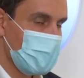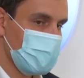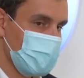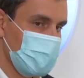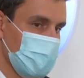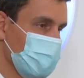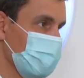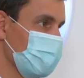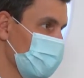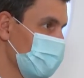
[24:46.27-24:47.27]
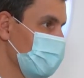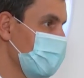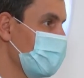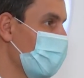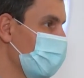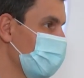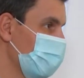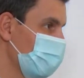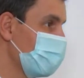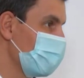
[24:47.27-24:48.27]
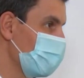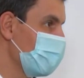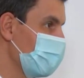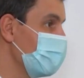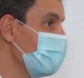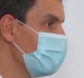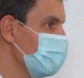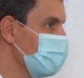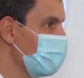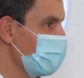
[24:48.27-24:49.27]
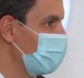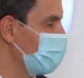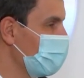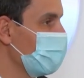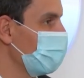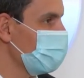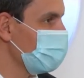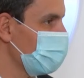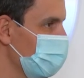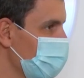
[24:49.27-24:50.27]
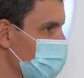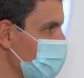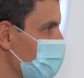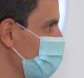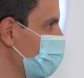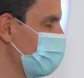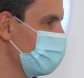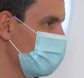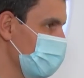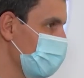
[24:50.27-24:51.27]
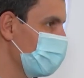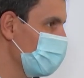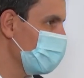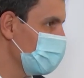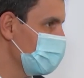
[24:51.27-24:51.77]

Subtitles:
has actually got a shorter takeoff runway needs than a Gulfstream 650, for example.